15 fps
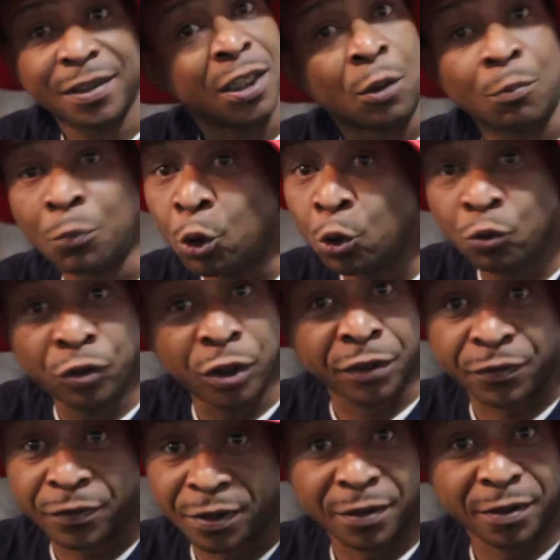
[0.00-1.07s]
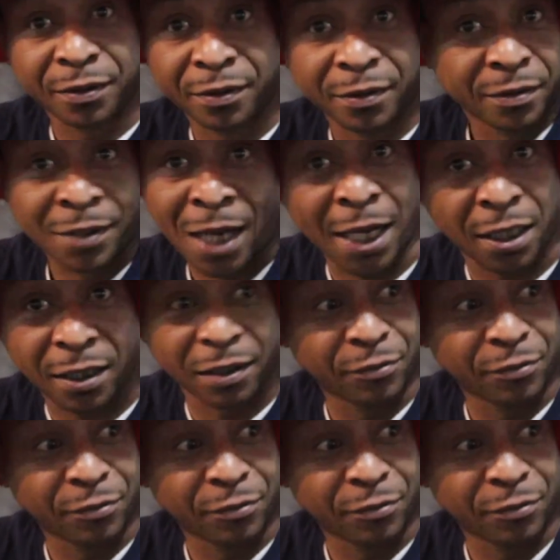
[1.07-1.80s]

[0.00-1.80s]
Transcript: You'll move different. Like